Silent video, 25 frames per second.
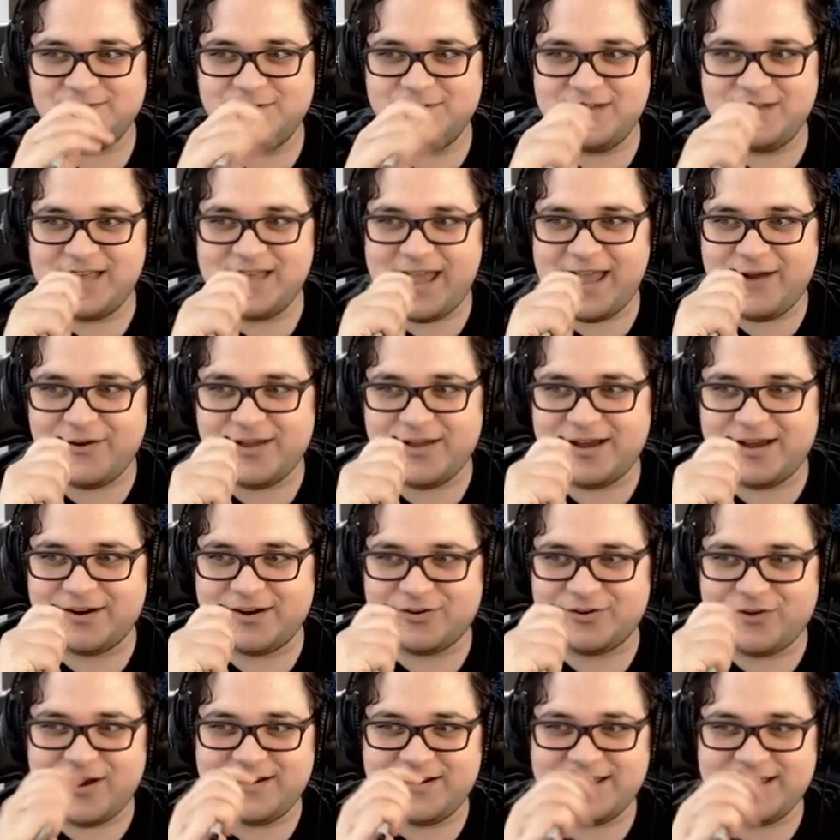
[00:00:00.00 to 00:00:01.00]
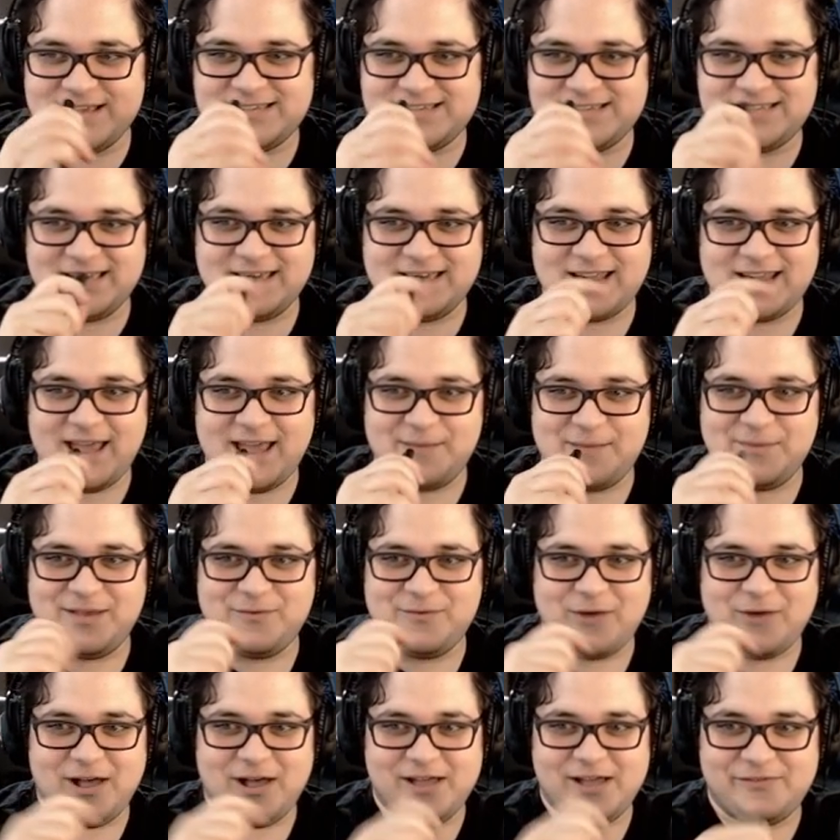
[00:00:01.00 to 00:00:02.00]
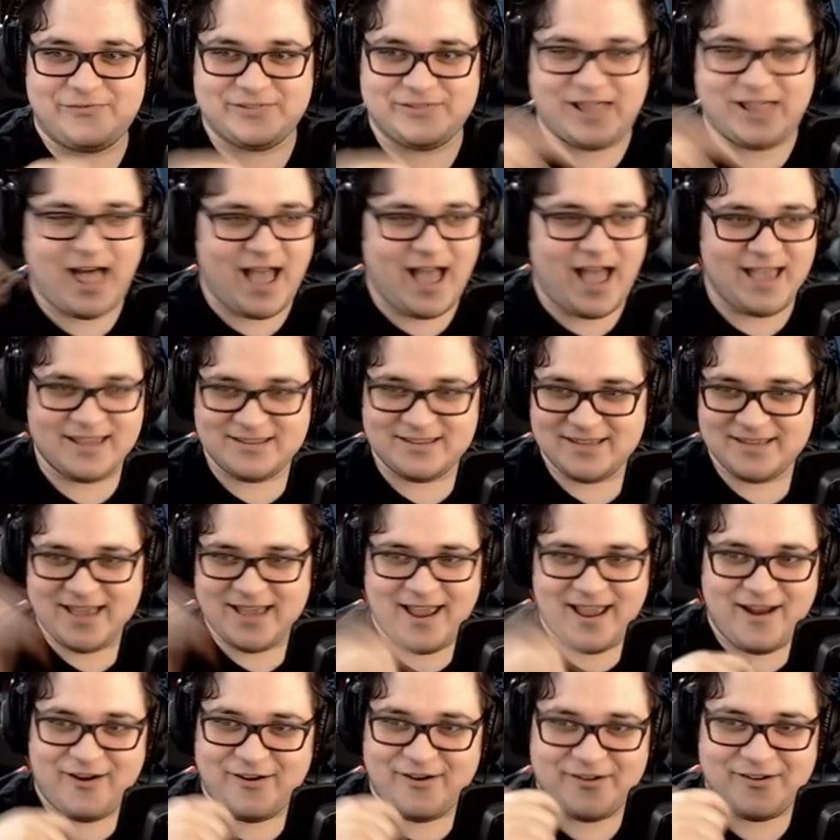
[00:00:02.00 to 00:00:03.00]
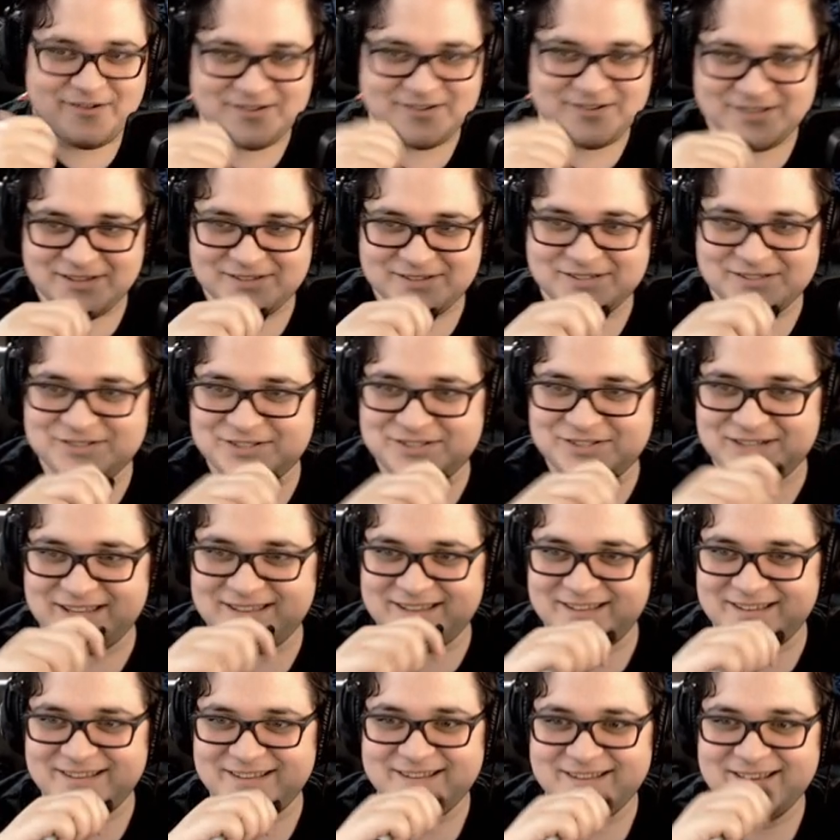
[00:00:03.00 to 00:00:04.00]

Ariana wild. Grande singing at me while I fly in the air and all this shit.